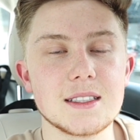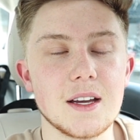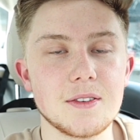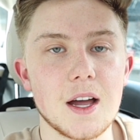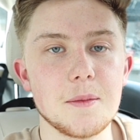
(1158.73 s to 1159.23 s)

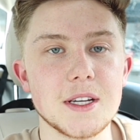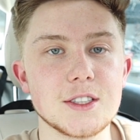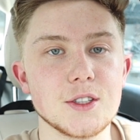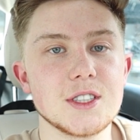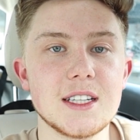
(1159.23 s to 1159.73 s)
stuff coming
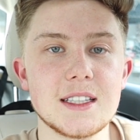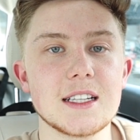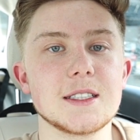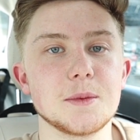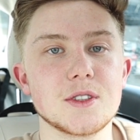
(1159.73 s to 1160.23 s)
so just hit
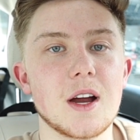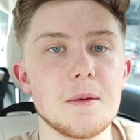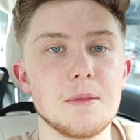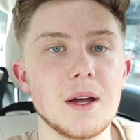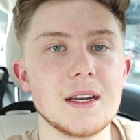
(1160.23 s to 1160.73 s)
that
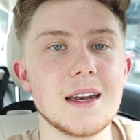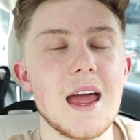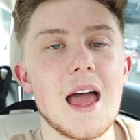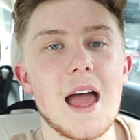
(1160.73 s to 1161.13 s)
subscribe button